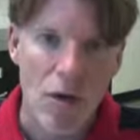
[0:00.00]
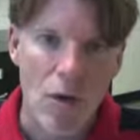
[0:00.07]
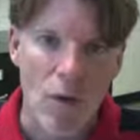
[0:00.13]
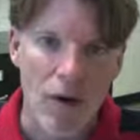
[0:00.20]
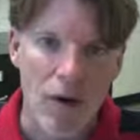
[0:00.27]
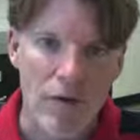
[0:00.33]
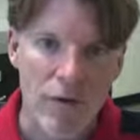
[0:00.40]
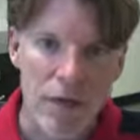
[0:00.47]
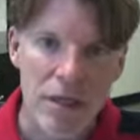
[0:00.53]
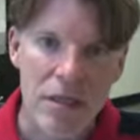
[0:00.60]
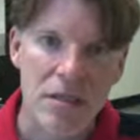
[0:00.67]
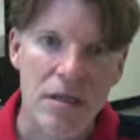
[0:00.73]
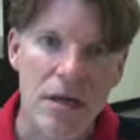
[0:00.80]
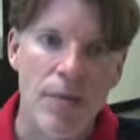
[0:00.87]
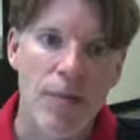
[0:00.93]
or have written
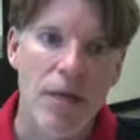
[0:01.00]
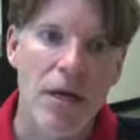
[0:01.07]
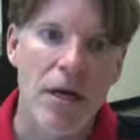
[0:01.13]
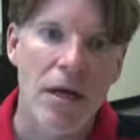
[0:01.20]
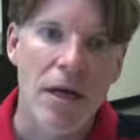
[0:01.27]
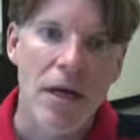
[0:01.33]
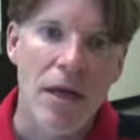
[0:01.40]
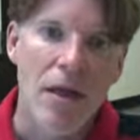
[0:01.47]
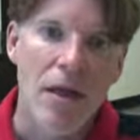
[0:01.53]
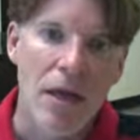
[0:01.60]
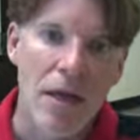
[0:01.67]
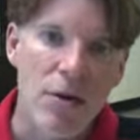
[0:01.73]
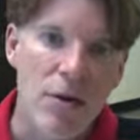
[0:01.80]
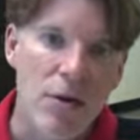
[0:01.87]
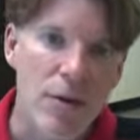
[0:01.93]
something,
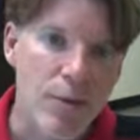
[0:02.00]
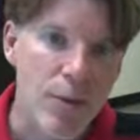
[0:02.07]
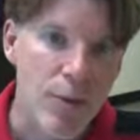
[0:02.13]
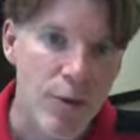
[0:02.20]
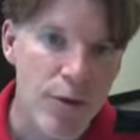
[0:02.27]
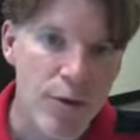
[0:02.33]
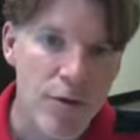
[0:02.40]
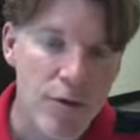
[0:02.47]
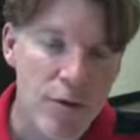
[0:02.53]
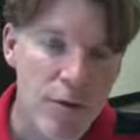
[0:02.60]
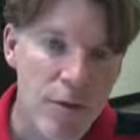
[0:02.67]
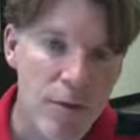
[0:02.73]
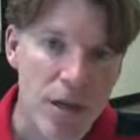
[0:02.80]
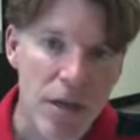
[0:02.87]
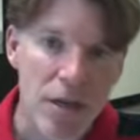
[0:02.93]
then you can prove to a
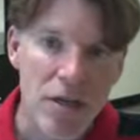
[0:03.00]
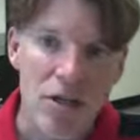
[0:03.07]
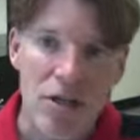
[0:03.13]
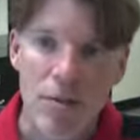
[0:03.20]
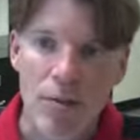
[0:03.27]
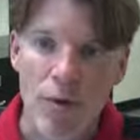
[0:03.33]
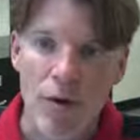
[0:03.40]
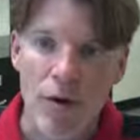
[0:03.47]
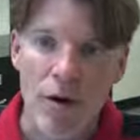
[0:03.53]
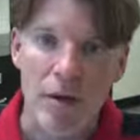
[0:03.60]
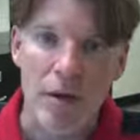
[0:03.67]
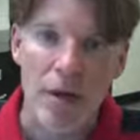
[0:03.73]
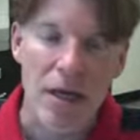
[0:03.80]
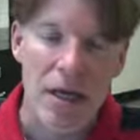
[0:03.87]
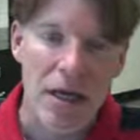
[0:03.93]
PhD program
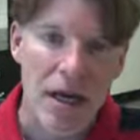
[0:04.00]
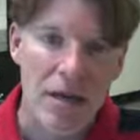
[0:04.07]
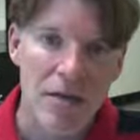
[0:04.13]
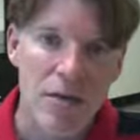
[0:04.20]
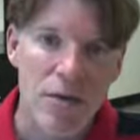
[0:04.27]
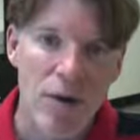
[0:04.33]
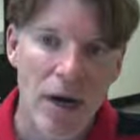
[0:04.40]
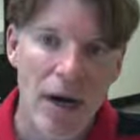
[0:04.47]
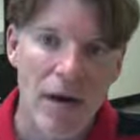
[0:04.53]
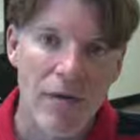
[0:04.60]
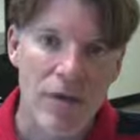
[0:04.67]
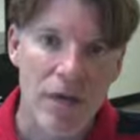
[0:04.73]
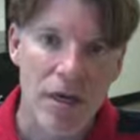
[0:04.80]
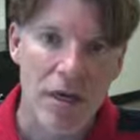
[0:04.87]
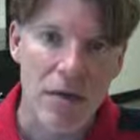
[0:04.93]
that yes, you have
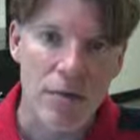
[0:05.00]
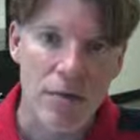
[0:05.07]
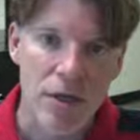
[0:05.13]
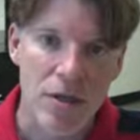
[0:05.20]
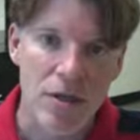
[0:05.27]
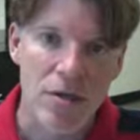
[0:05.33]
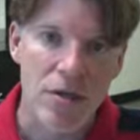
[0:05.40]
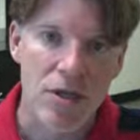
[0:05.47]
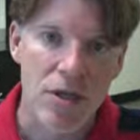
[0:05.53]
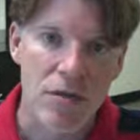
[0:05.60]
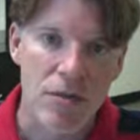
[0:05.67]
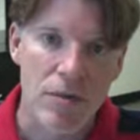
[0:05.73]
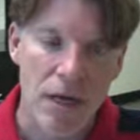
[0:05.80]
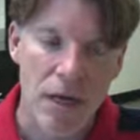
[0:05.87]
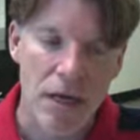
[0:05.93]
the research
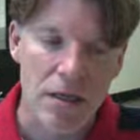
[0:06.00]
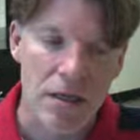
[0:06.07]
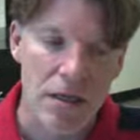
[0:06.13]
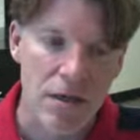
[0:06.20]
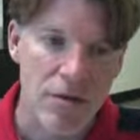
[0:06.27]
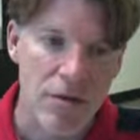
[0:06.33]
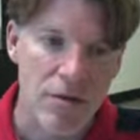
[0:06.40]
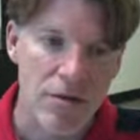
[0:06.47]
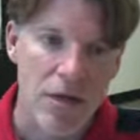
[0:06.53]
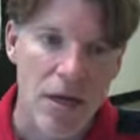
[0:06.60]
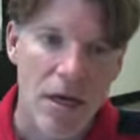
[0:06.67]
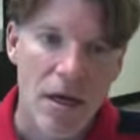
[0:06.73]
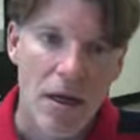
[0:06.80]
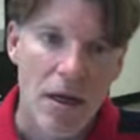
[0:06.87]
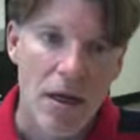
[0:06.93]
and skills
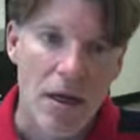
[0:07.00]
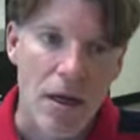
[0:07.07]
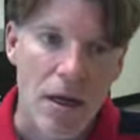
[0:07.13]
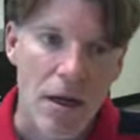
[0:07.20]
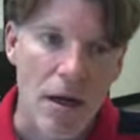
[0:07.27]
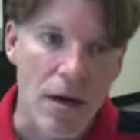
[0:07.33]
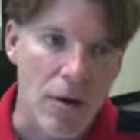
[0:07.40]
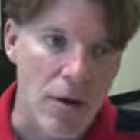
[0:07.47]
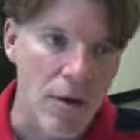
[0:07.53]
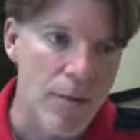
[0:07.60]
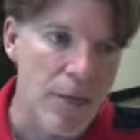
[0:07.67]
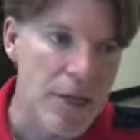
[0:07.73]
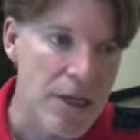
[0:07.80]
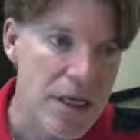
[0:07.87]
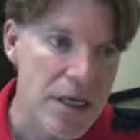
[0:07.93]
or
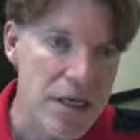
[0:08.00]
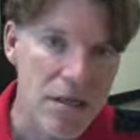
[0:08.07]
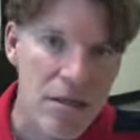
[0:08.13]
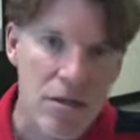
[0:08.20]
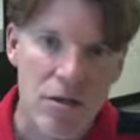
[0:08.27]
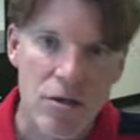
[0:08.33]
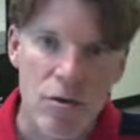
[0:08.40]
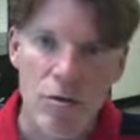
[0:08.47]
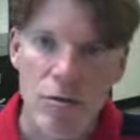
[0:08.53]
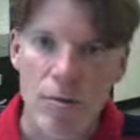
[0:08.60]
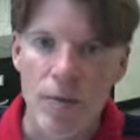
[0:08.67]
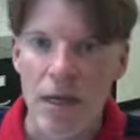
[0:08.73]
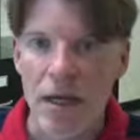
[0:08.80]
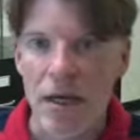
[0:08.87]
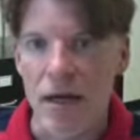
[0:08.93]
abilities to
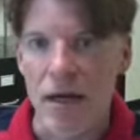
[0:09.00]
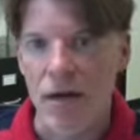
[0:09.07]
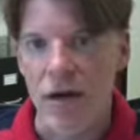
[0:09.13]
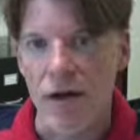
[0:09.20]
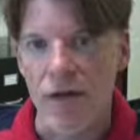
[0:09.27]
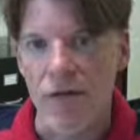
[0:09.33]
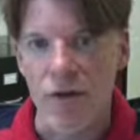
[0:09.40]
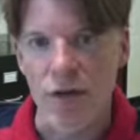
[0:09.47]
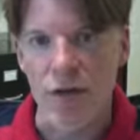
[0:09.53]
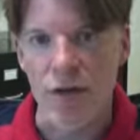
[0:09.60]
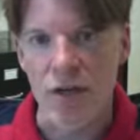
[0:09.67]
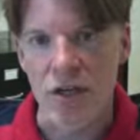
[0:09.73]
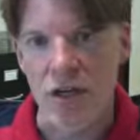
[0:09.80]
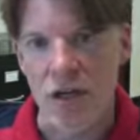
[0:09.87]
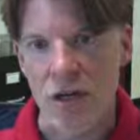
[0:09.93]
be a fully
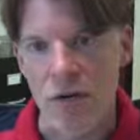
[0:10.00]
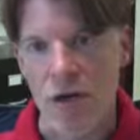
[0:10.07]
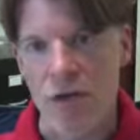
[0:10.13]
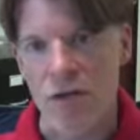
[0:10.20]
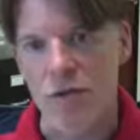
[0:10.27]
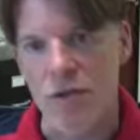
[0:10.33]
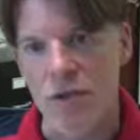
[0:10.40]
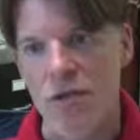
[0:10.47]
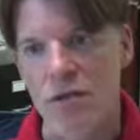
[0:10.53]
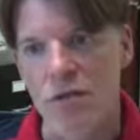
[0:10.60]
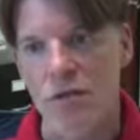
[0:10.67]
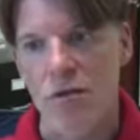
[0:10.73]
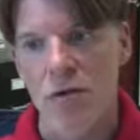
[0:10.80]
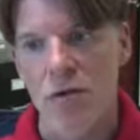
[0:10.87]
functioning graduate student.